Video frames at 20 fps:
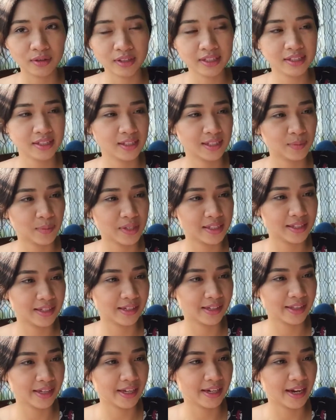So this is
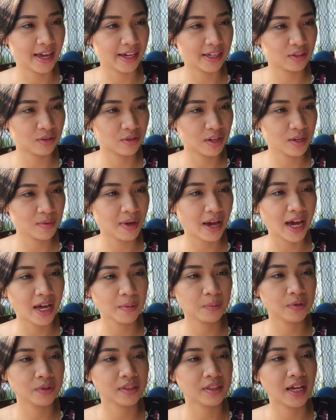basically a night cream.
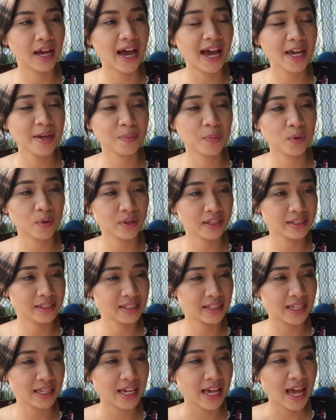High
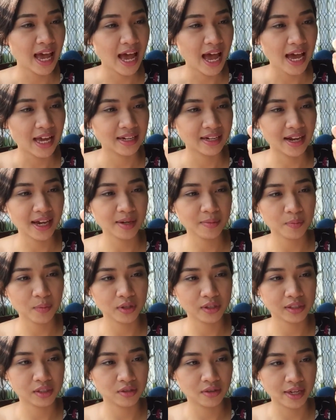potency night
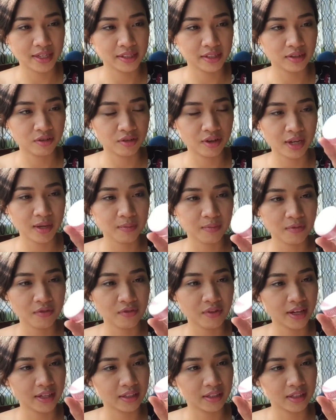moisturizing cream,
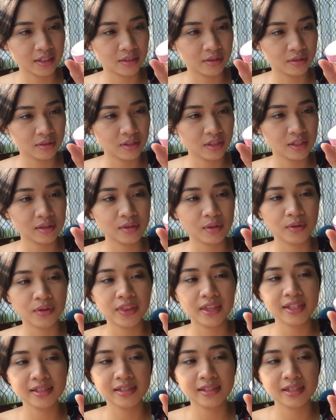Vita Nutri. So
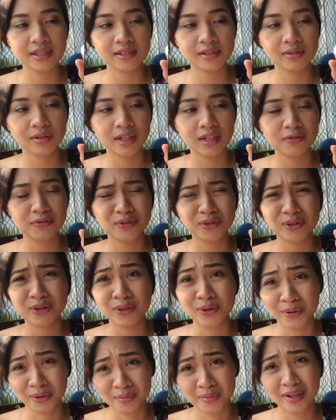this is suited for
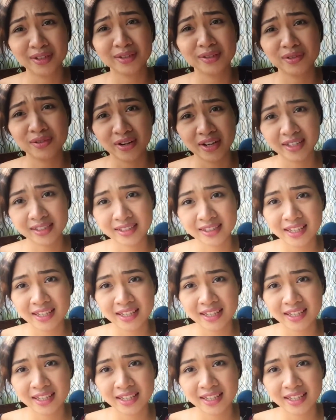normal to dry